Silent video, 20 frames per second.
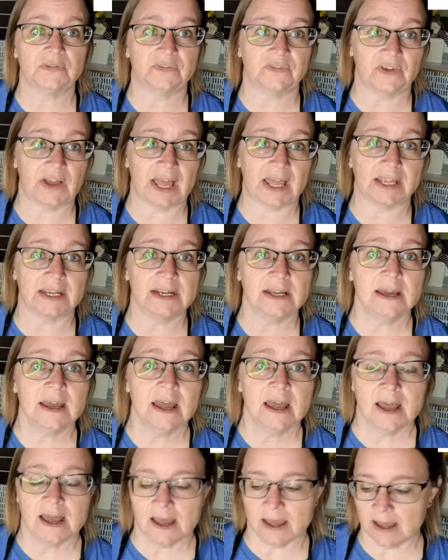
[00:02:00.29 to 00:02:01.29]
fun.
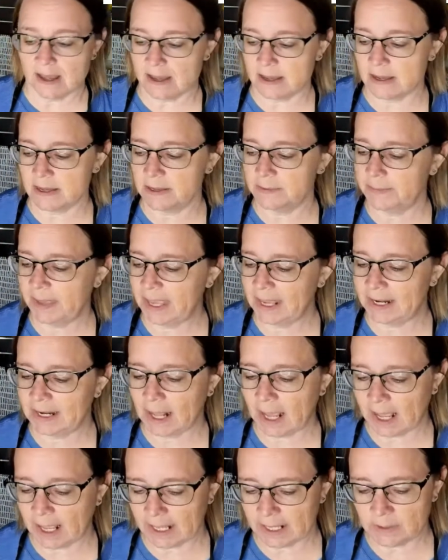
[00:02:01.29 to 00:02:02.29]
Um, and
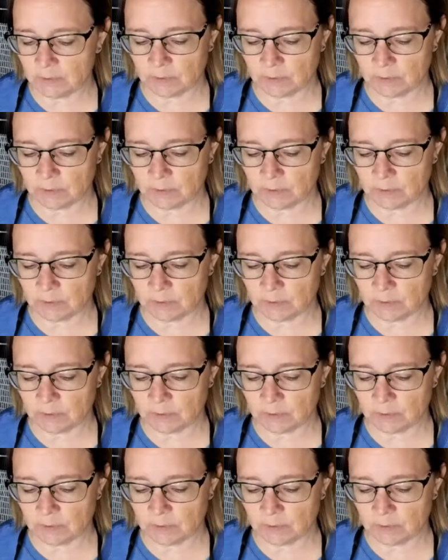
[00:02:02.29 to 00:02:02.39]
I